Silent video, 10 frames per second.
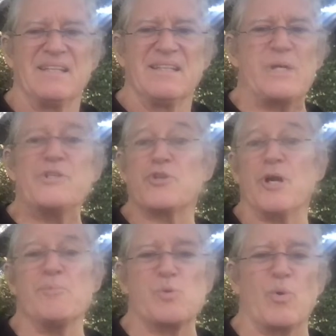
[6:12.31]
In
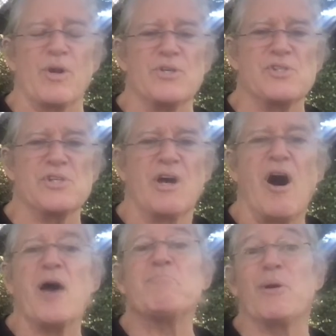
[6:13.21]
Trump's words,
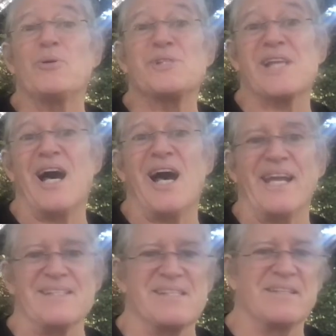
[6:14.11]
on both
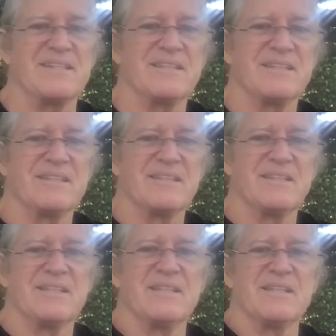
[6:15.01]
sides.
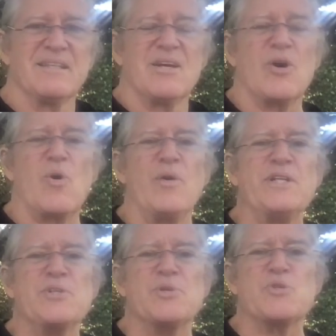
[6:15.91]

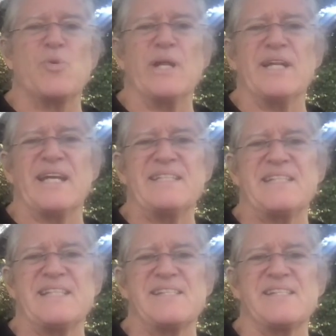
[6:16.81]
According to a
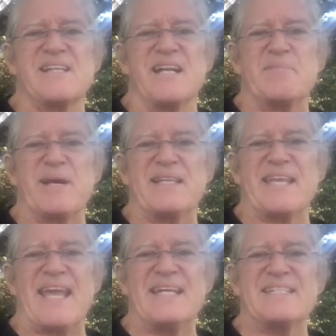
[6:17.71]
2019 study by
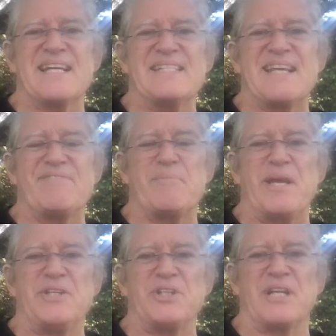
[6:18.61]
the
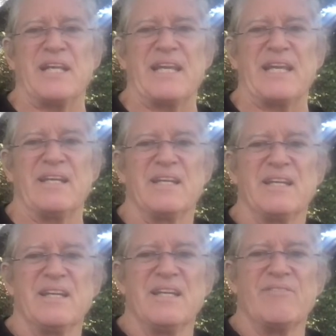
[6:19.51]
Anti-Defamation League,
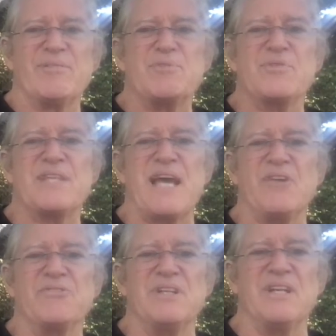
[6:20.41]
from
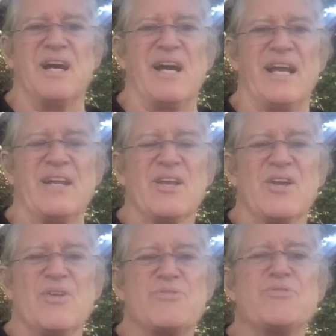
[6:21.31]
2009
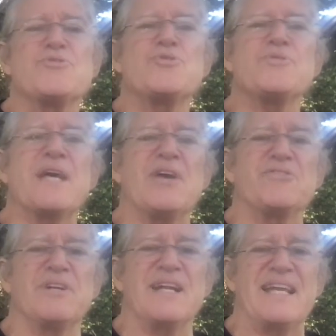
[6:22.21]
through
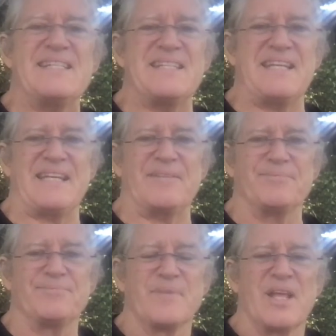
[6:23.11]
2018,
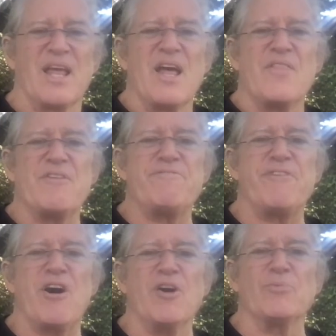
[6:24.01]
the
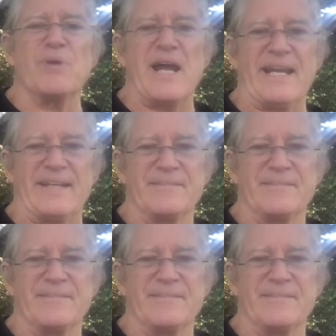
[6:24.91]
far right